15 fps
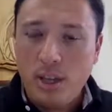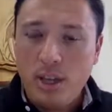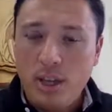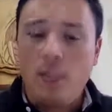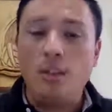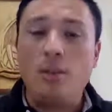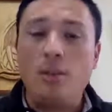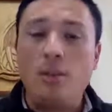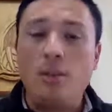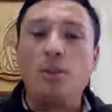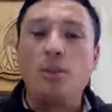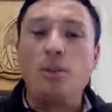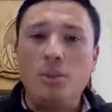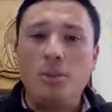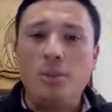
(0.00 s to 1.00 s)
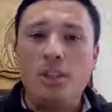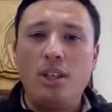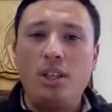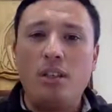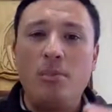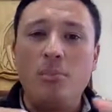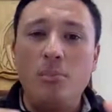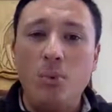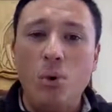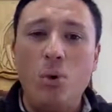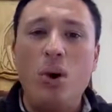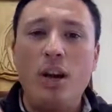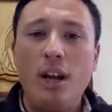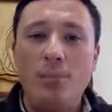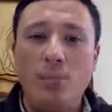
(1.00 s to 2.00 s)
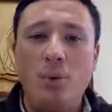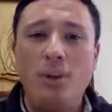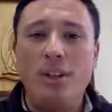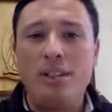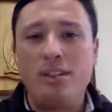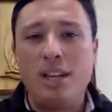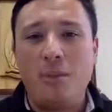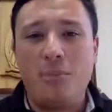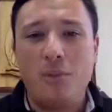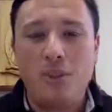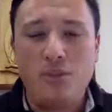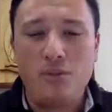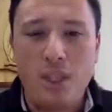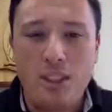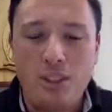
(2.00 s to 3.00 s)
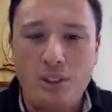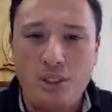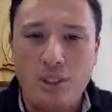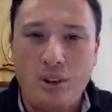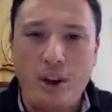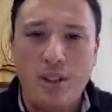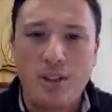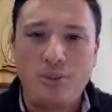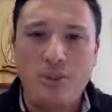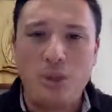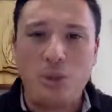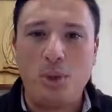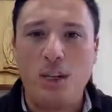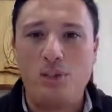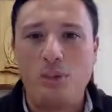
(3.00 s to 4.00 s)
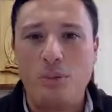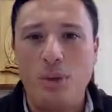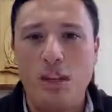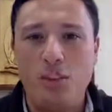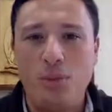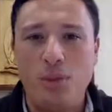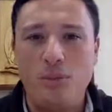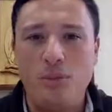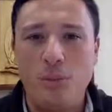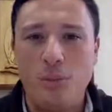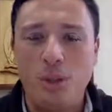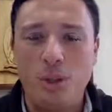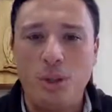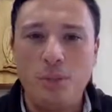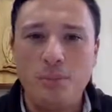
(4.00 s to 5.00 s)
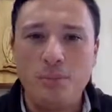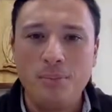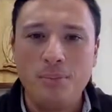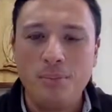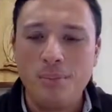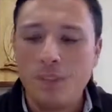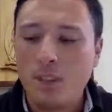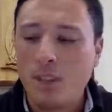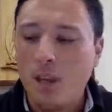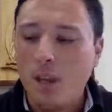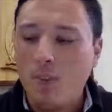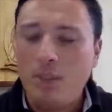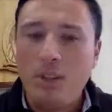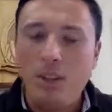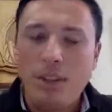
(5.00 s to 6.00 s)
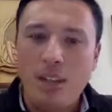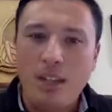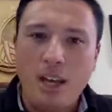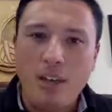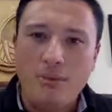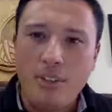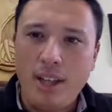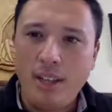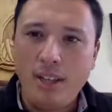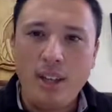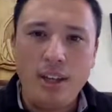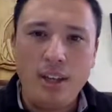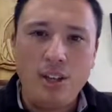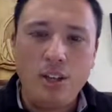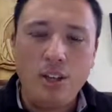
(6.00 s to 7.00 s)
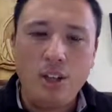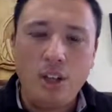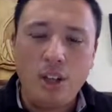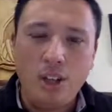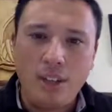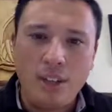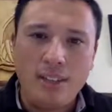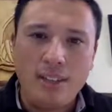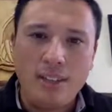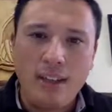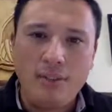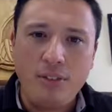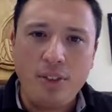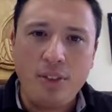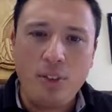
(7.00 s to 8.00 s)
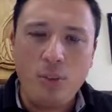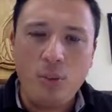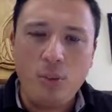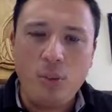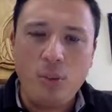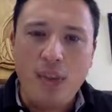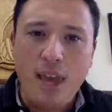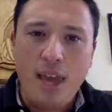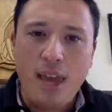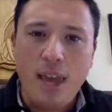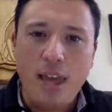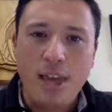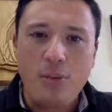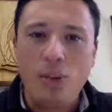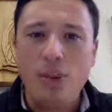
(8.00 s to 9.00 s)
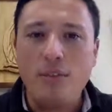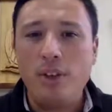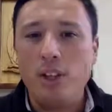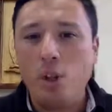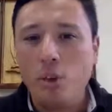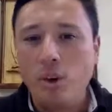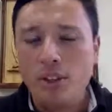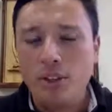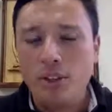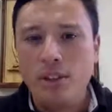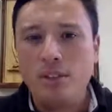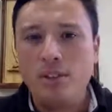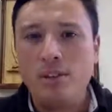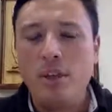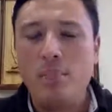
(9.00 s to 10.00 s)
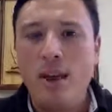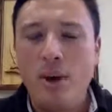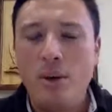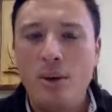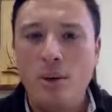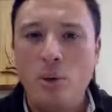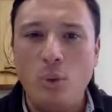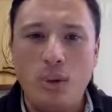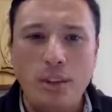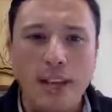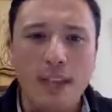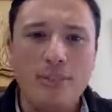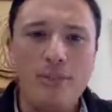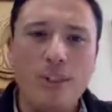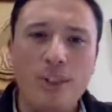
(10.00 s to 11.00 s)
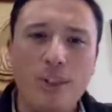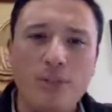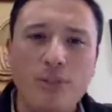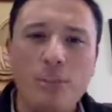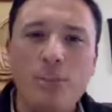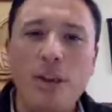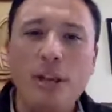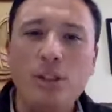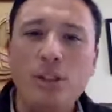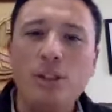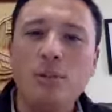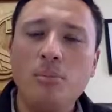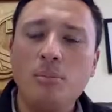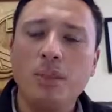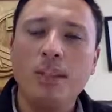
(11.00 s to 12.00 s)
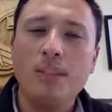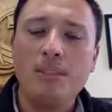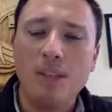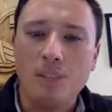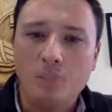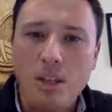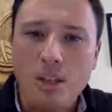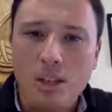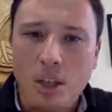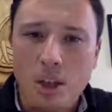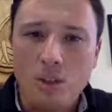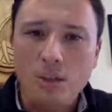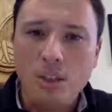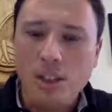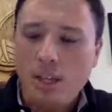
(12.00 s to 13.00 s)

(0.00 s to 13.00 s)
in producing more and more disciples of Jesus Christ for the transformation of the world. Be looking out for that letter early this afternoon. And if you have any questions about it or would like further information, please let me know.